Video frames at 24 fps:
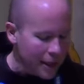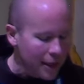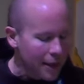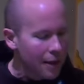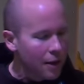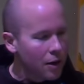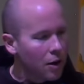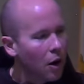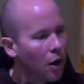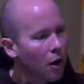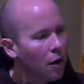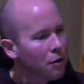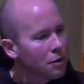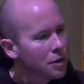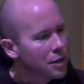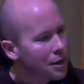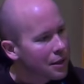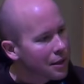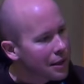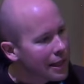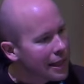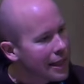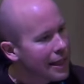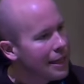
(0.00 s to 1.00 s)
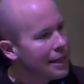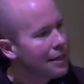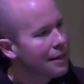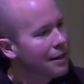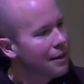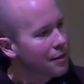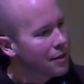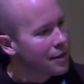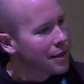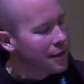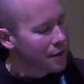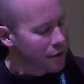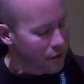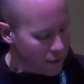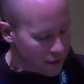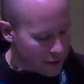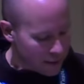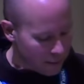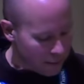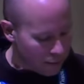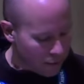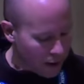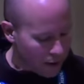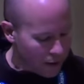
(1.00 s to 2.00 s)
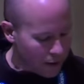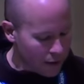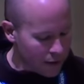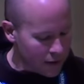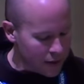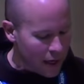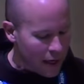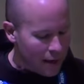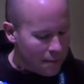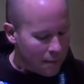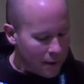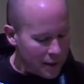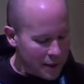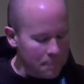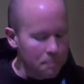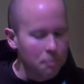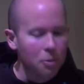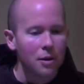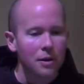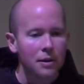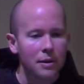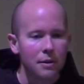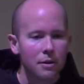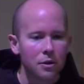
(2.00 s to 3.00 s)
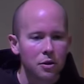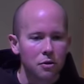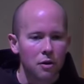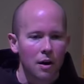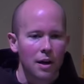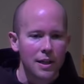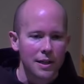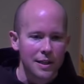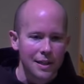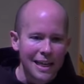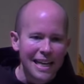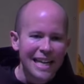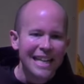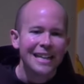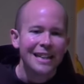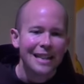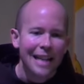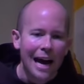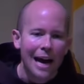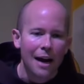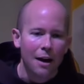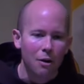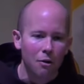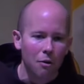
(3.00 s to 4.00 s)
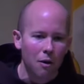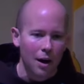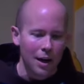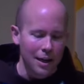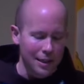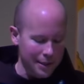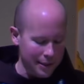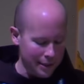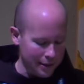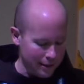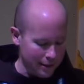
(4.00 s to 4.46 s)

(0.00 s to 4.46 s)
called to lead their sisters and brothers, must put their trust in that Christ.